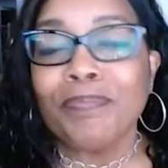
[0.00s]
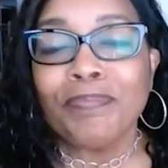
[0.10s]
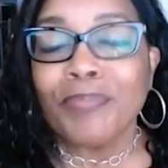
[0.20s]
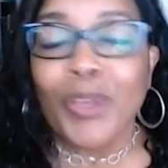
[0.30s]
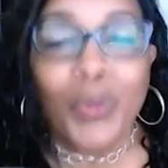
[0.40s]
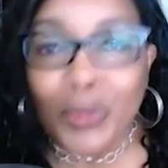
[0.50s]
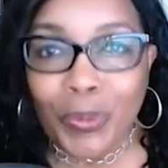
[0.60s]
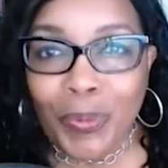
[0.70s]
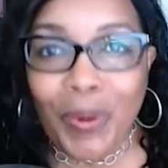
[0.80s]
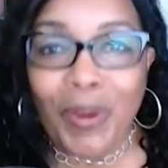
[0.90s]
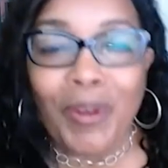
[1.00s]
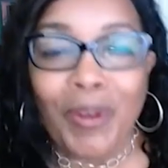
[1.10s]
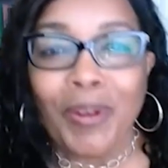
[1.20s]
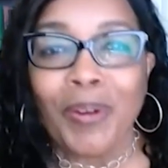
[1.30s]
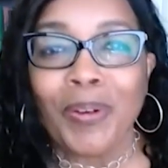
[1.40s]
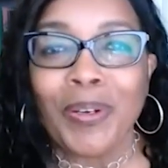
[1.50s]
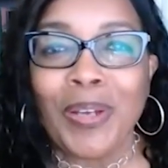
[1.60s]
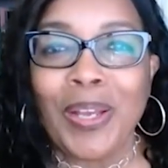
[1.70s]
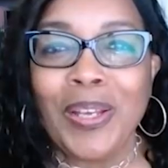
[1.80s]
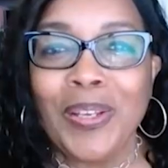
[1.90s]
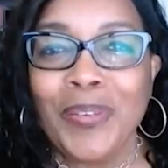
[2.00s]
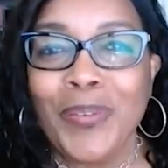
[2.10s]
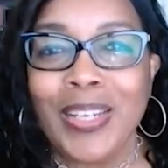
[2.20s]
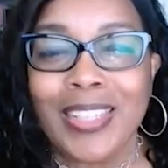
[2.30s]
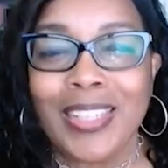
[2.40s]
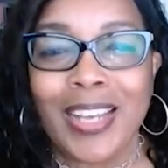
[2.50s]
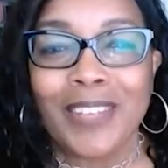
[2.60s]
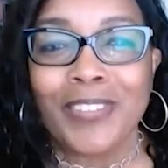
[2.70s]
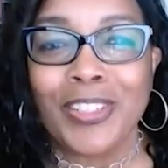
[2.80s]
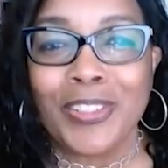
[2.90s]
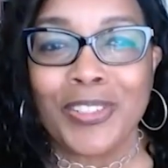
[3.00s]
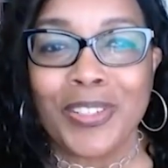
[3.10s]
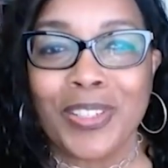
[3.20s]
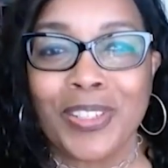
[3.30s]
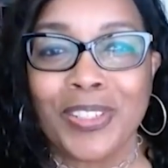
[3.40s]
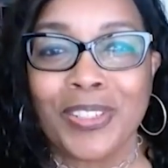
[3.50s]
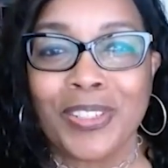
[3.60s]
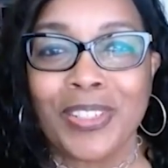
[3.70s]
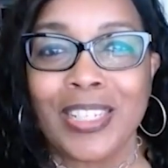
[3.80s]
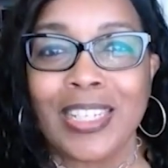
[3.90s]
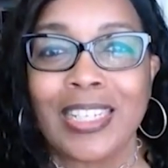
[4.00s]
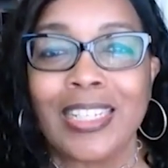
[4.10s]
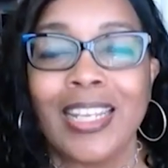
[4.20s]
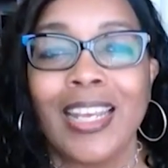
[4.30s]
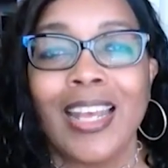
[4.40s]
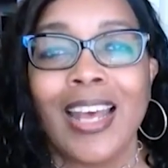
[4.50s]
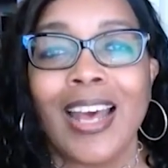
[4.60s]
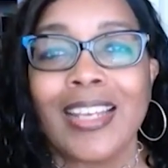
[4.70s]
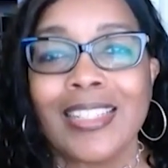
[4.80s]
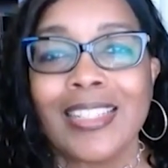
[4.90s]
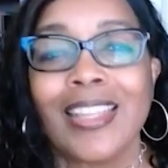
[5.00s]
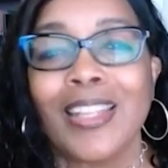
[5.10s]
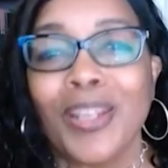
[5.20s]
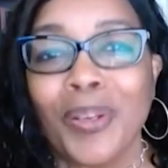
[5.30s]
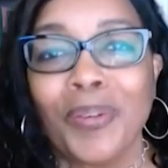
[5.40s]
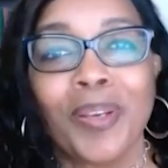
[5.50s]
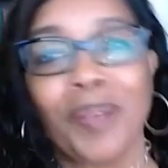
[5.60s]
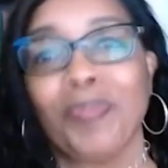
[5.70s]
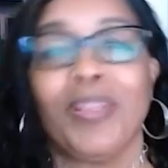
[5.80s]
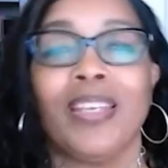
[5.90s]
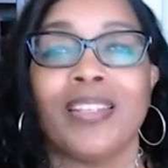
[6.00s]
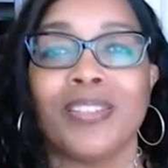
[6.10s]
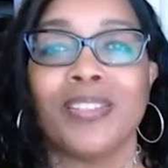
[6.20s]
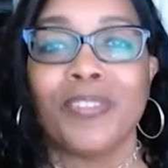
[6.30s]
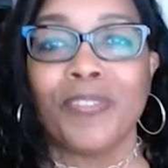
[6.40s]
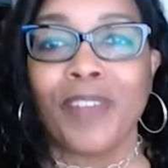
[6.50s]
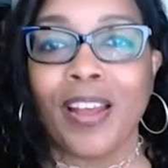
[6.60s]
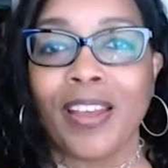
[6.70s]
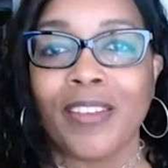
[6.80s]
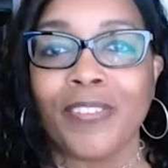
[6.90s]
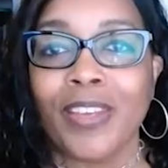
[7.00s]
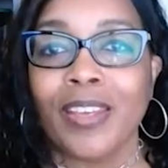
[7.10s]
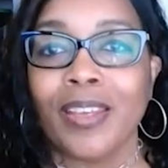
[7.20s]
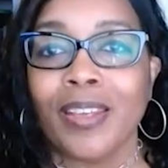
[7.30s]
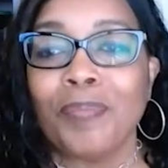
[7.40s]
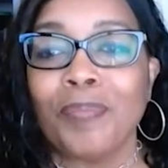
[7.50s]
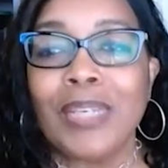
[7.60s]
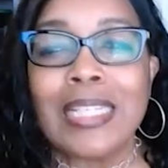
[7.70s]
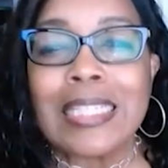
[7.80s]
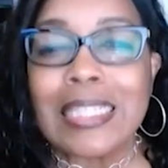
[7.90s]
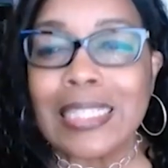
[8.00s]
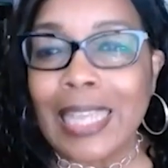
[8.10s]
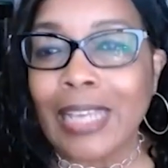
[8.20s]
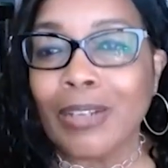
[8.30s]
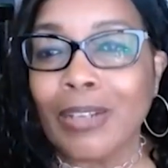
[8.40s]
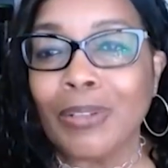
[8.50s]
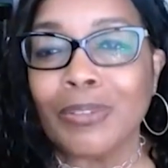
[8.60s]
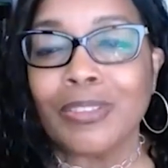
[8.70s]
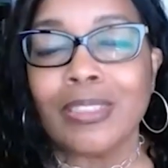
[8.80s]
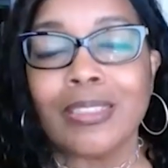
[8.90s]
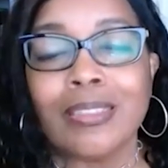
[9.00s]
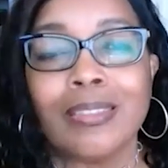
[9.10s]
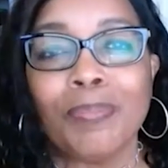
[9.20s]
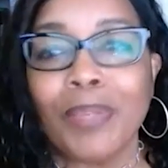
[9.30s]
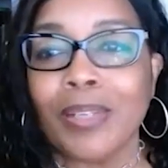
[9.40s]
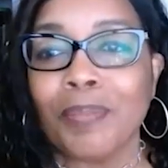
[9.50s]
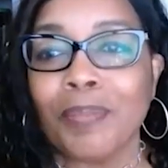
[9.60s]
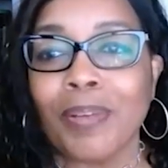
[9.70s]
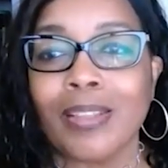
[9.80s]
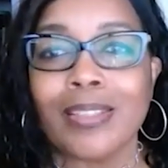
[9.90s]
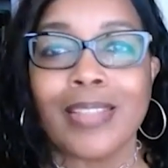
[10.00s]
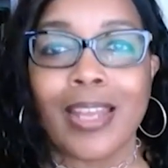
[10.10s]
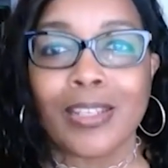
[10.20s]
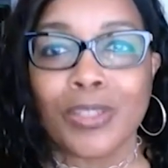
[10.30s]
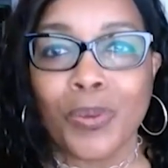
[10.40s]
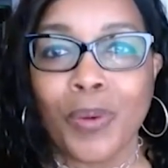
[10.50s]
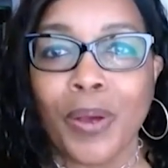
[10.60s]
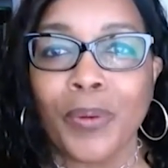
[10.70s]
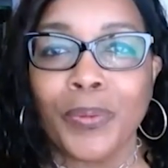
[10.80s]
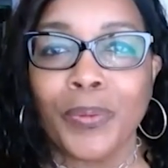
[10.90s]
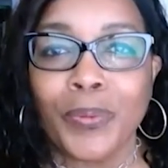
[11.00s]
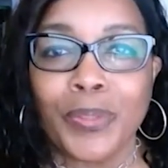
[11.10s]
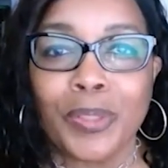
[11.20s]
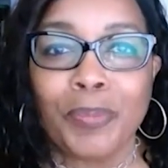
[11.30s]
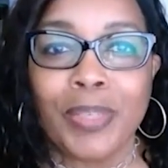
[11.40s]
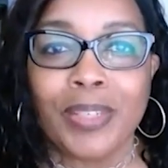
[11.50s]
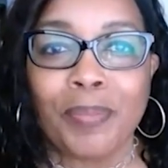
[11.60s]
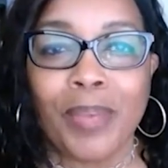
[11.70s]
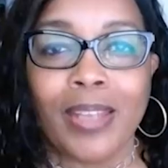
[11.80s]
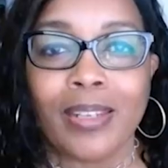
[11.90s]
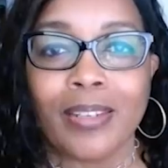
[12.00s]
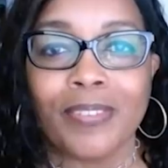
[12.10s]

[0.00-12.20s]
who you are or what kind of industry that you're in, I can say that no company can survive being stale or just dependent upon the status quo in order to be competitive.